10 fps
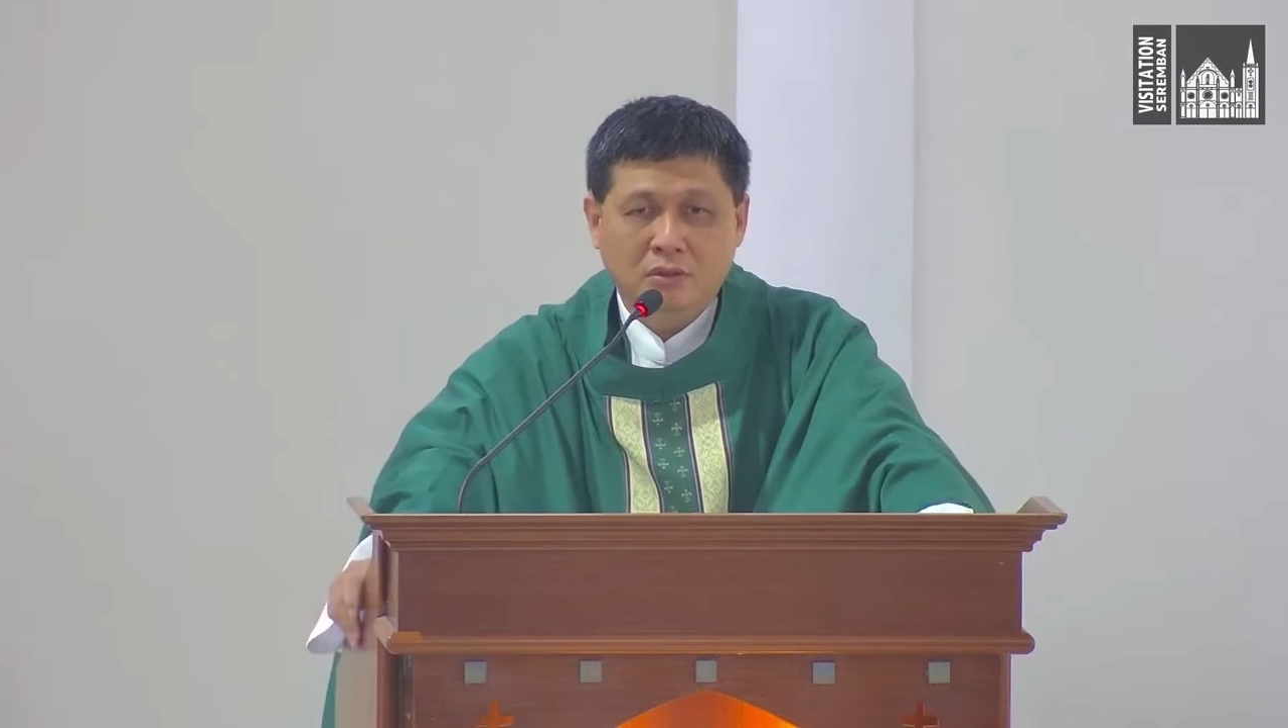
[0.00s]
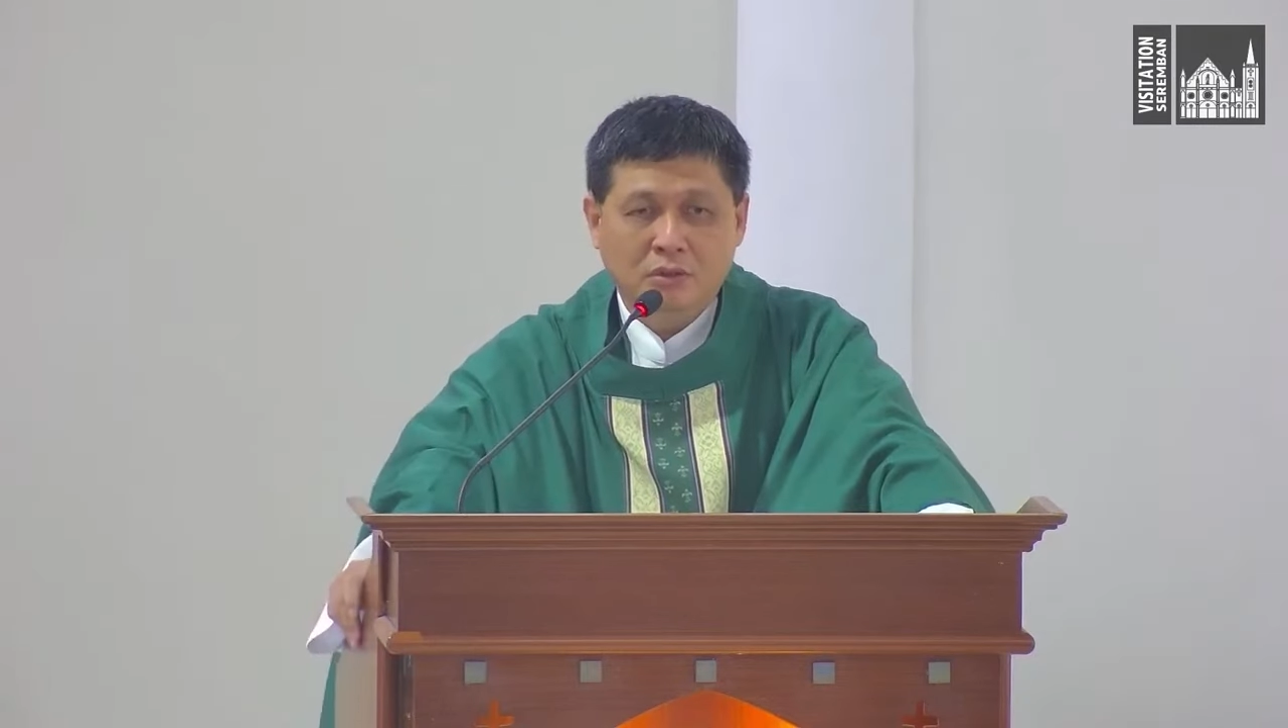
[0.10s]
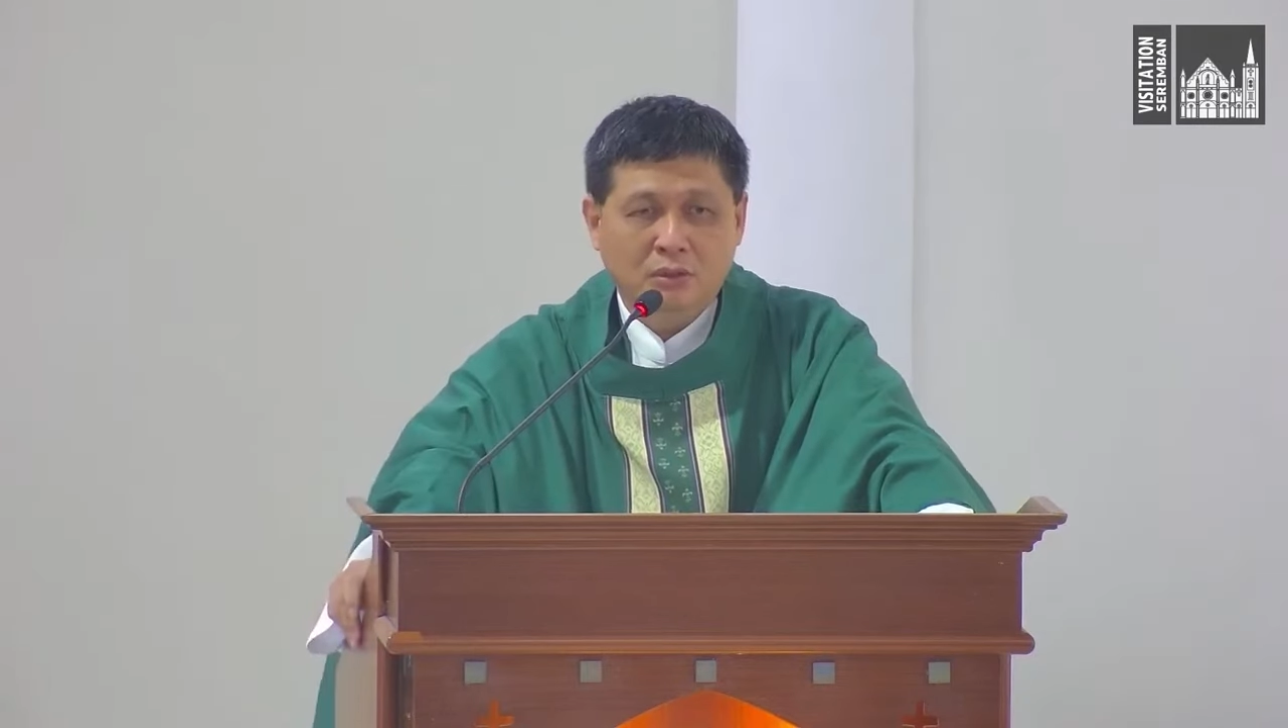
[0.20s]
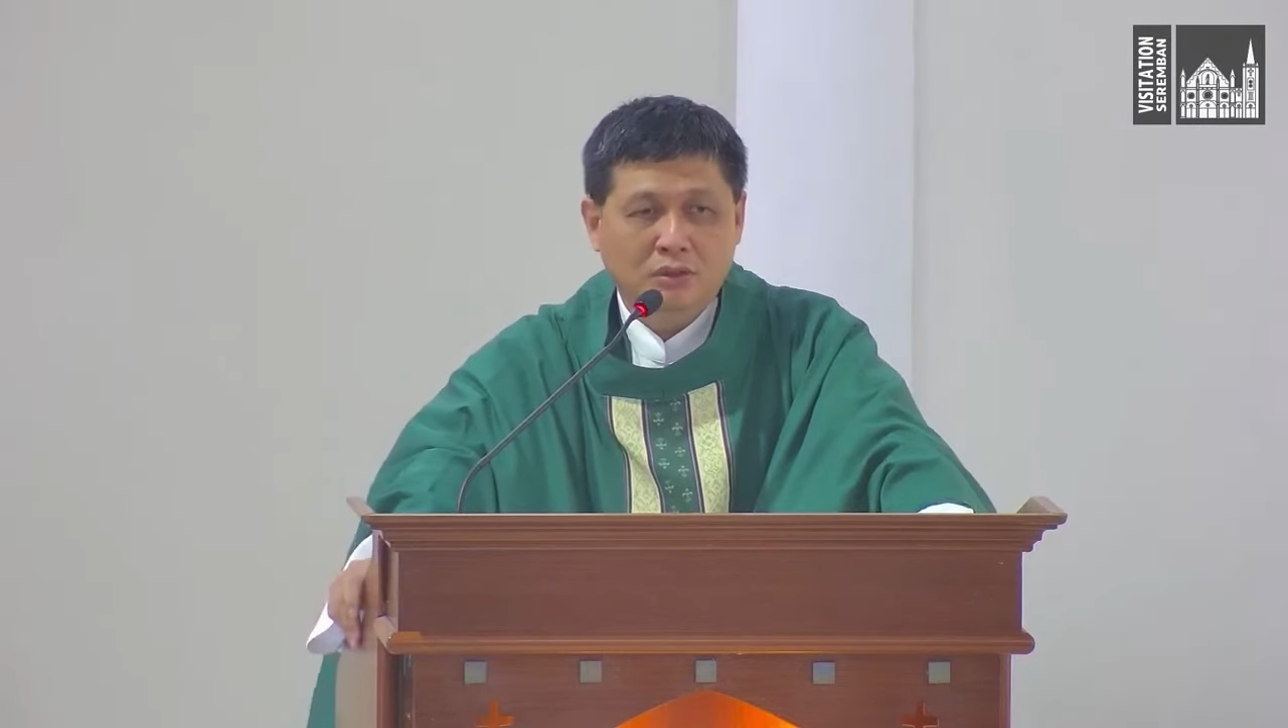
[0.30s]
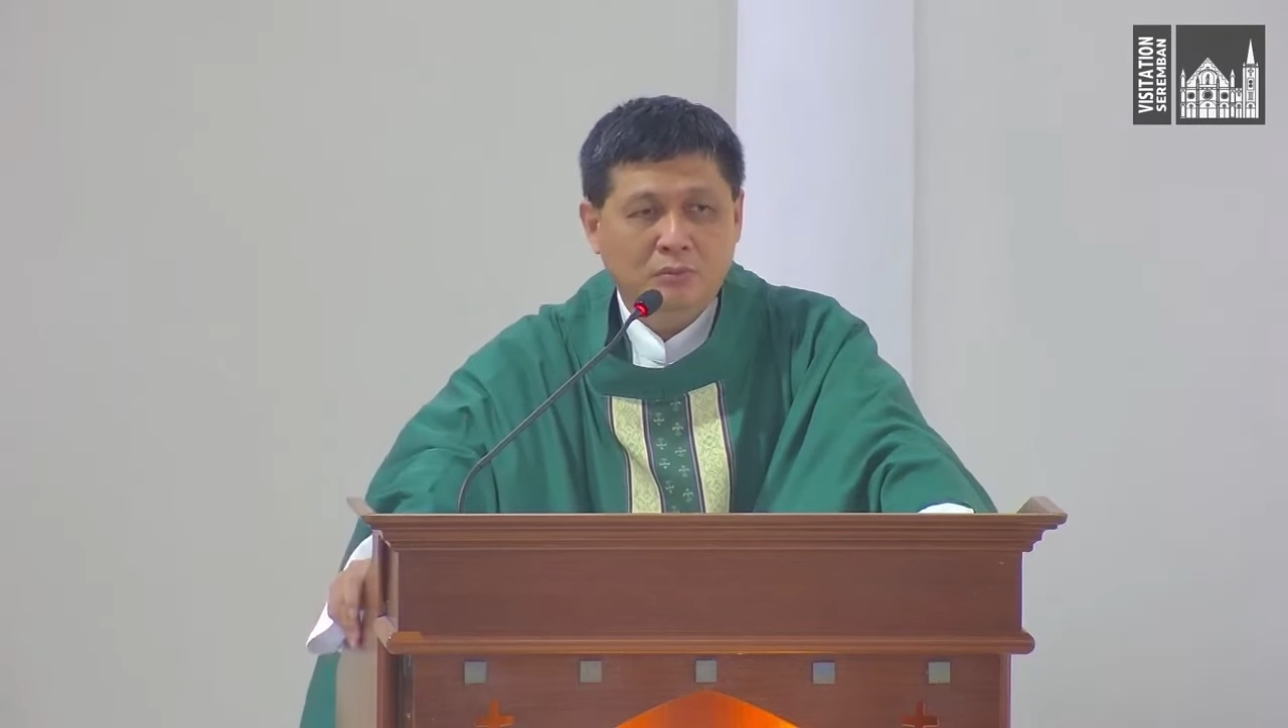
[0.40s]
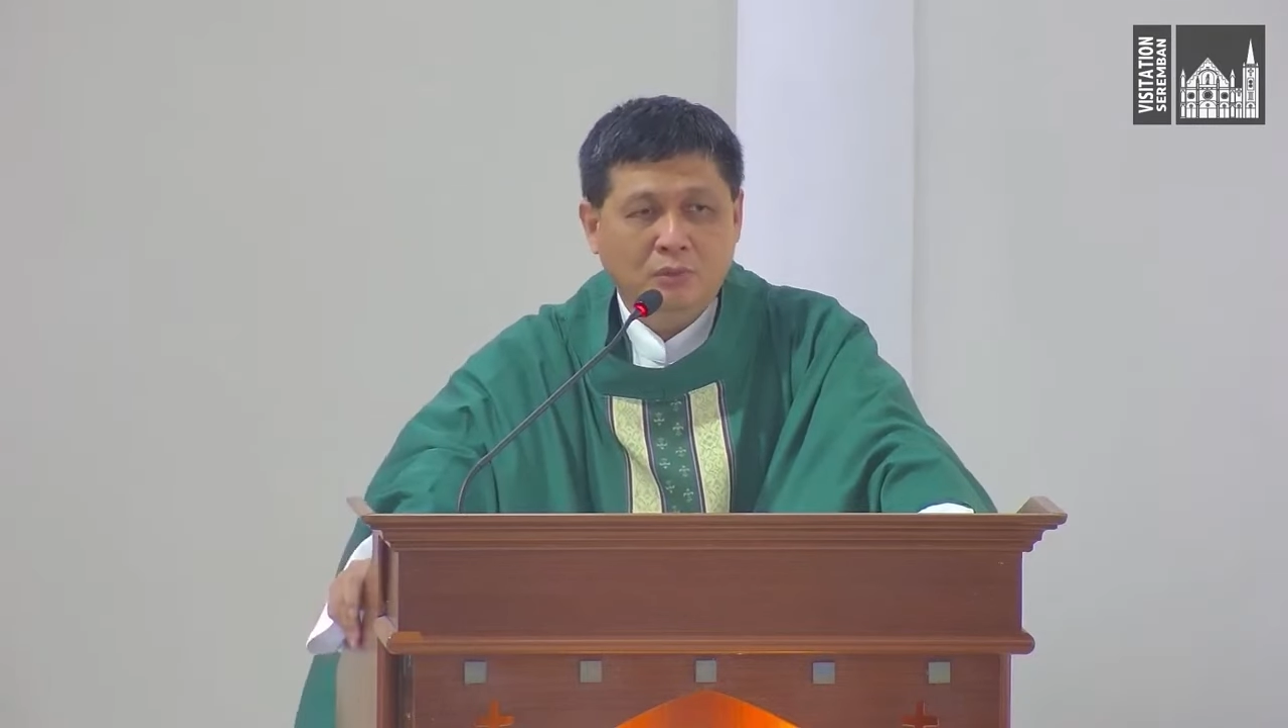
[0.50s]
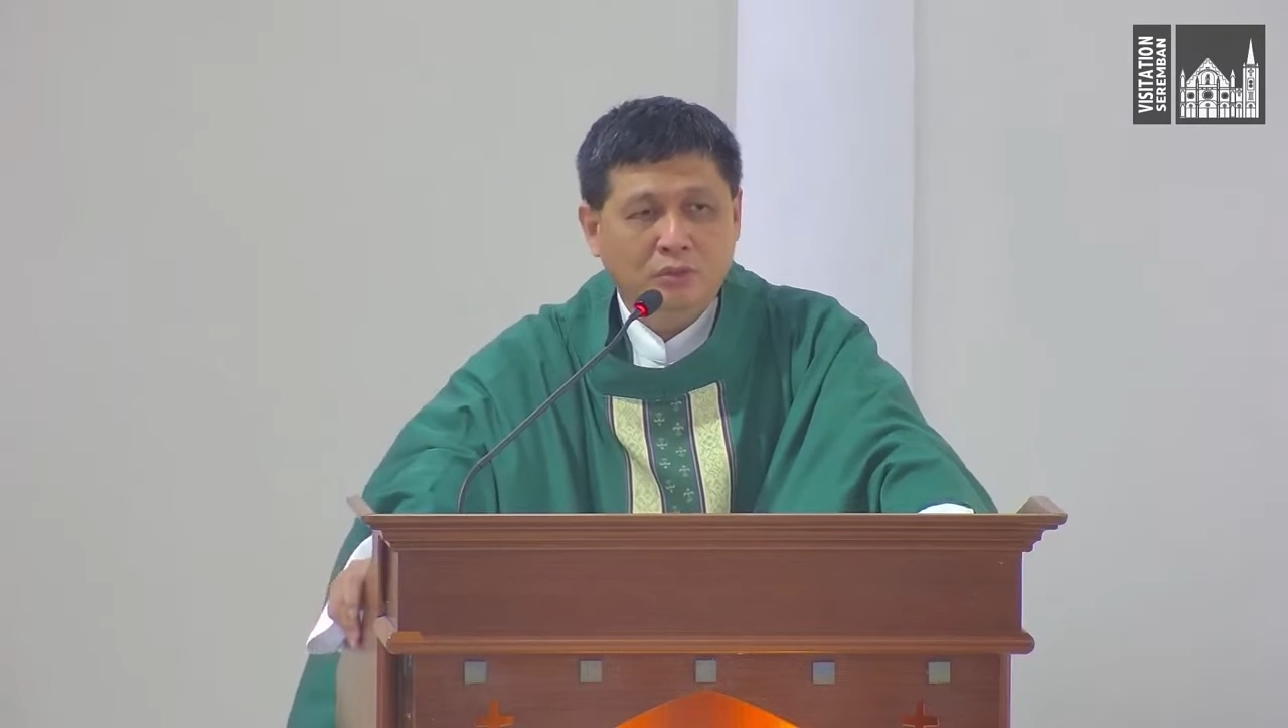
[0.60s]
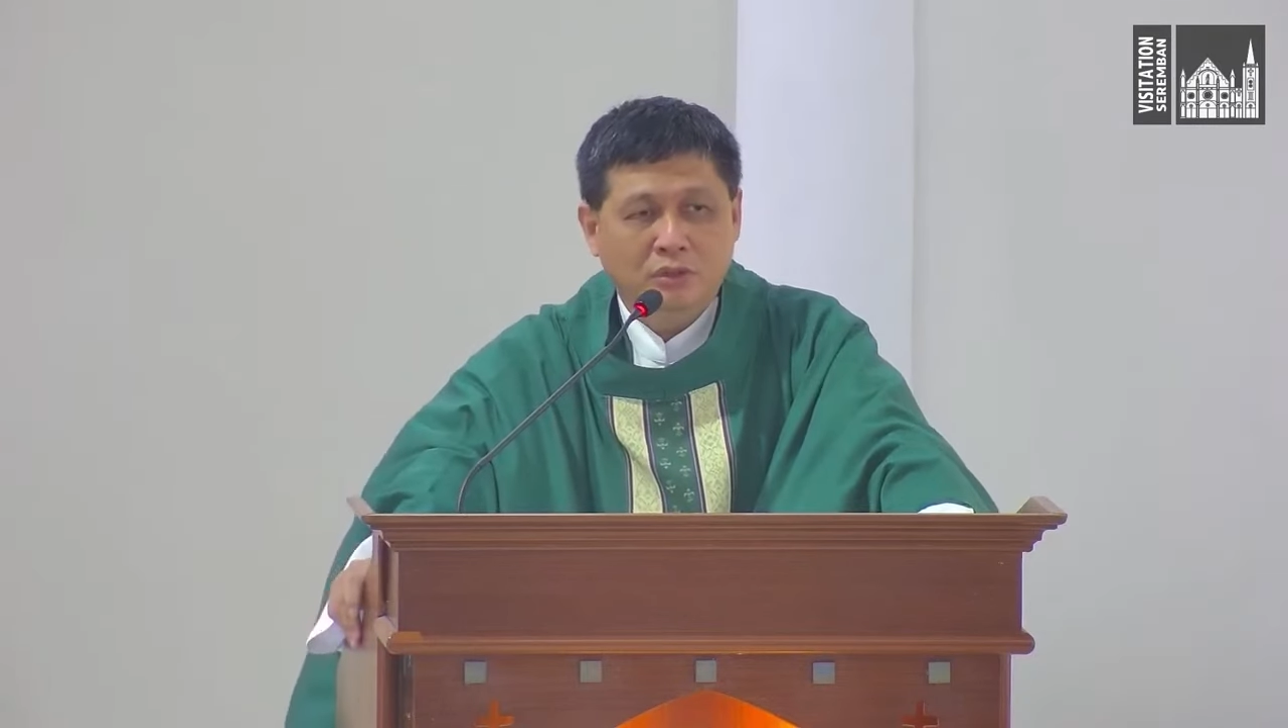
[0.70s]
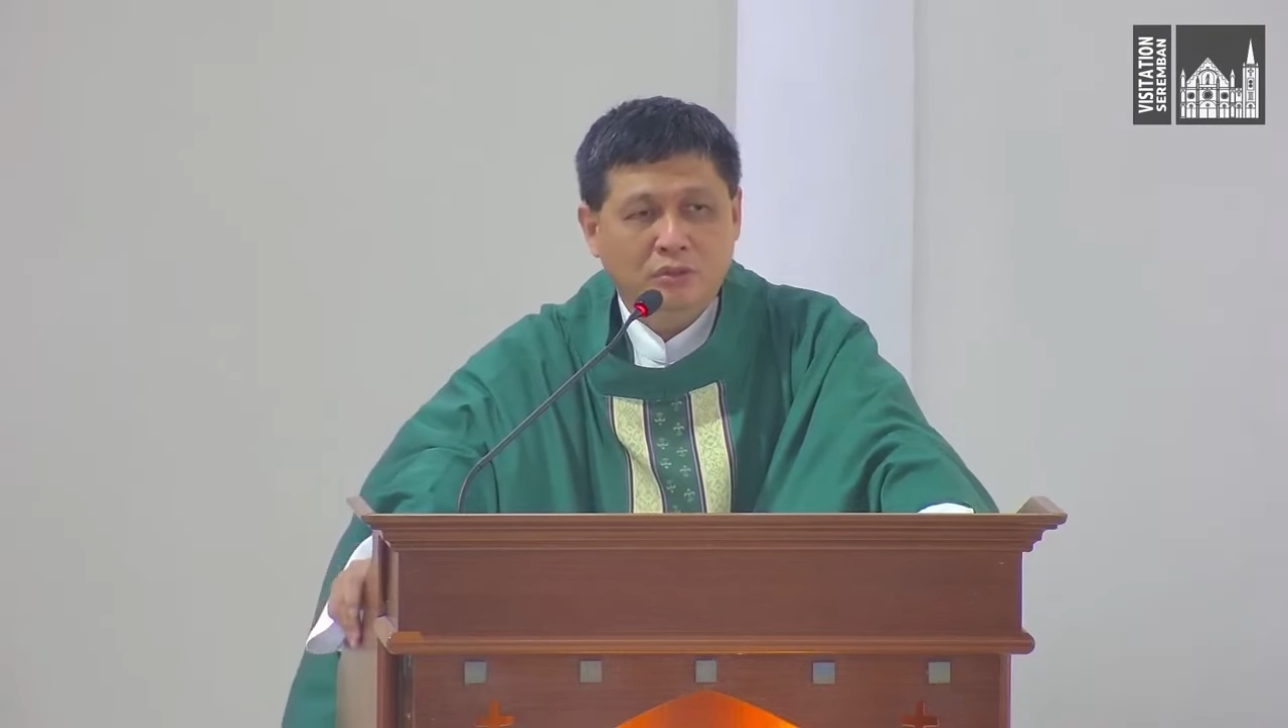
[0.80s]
it wasn't Moses